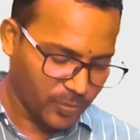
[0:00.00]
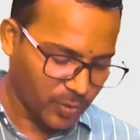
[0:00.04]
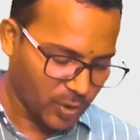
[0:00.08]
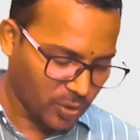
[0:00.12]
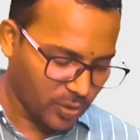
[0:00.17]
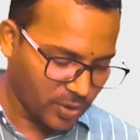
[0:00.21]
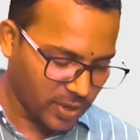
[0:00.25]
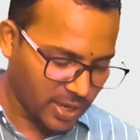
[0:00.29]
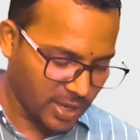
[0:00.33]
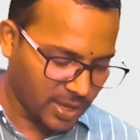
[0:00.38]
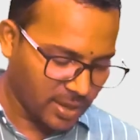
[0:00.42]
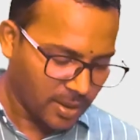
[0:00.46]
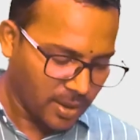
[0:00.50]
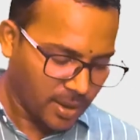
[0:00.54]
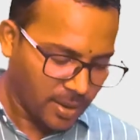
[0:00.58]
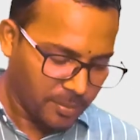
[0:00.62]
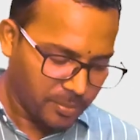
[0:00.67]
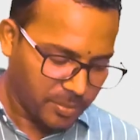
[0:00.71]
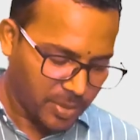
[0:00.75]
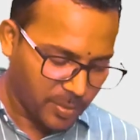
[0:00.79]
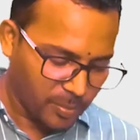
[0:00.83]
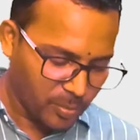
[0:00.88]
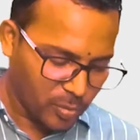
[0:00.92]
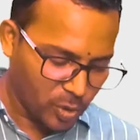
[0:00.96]
Okay,
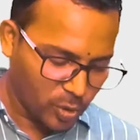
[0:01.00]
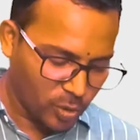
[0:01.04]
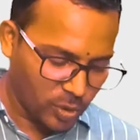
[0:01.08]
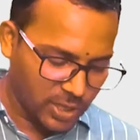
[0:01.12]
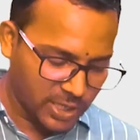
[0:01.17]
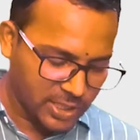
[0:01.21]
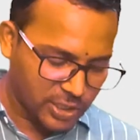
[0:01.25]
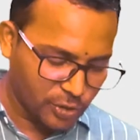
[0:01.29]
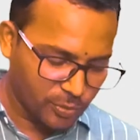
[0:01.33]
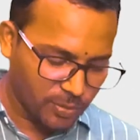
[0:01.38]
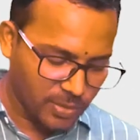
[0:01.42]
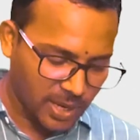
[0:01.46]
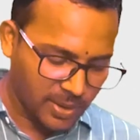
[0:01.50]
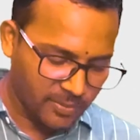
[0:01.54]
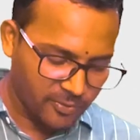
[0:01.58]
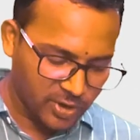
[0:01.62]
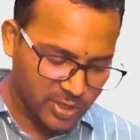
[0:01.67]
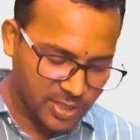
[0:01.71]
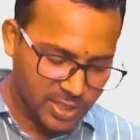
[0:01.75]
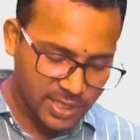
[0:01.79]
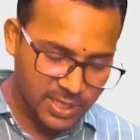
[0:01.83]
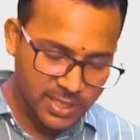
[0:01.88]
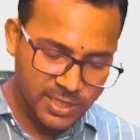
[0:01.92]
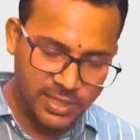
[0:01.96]
pembrolizumab,
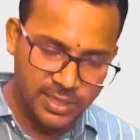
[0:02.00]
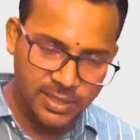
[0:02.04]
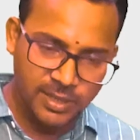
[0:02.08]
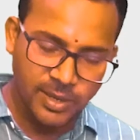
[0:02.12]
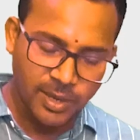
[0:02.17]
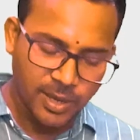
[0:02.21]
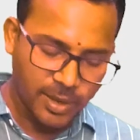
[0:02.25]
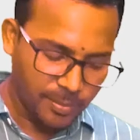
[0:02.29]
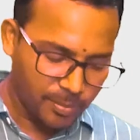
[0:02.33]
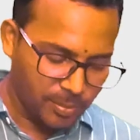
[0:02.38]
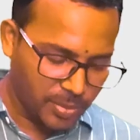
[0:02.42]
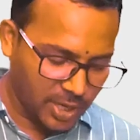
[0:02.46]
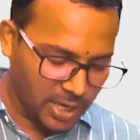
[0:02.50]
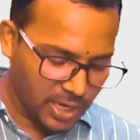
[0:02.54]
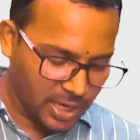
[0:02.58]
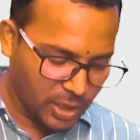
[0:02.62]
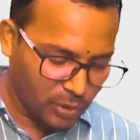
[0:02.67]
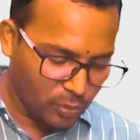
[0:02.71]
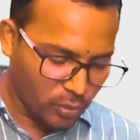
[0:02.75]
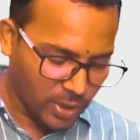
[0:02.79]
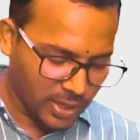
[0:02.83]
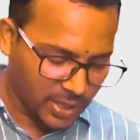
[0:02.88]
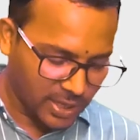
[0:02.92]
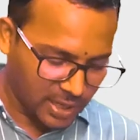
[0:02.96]
which is a
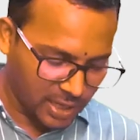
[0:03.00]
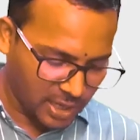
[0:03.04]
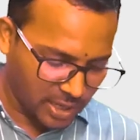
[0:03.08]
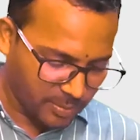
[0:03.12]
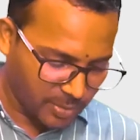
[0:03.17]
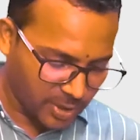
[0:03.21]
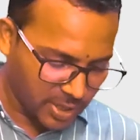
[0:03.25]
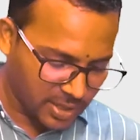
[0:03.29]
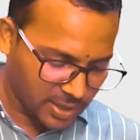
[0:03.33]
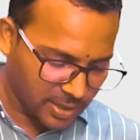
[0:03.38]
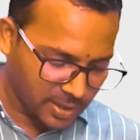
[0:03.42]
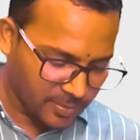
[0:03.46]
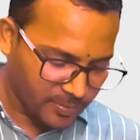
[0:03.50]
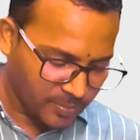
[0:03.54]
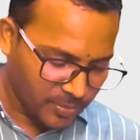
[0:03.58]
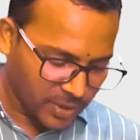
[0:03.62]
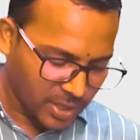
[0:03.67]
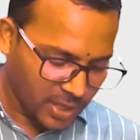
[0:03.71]
PD-1 inhibitor,